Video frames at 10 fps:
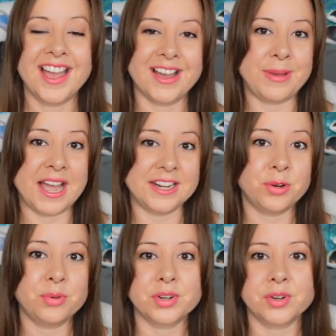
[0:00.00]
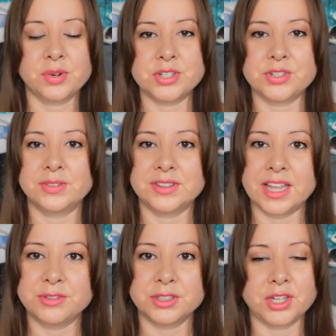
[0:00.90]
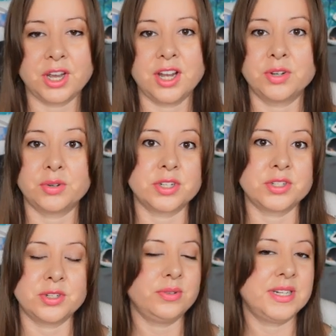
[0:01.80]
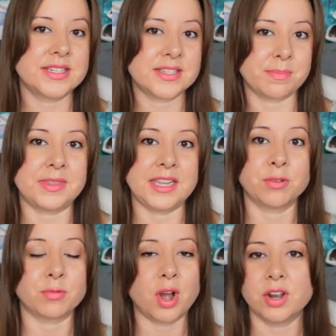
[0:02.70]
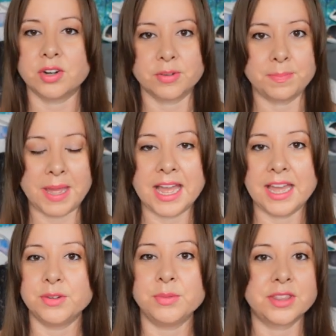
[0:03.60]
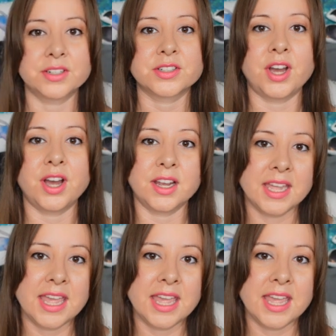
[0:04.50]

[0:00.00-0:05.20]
a bad owner or you don't love your dog or you're doing something wrong or bad with your dog.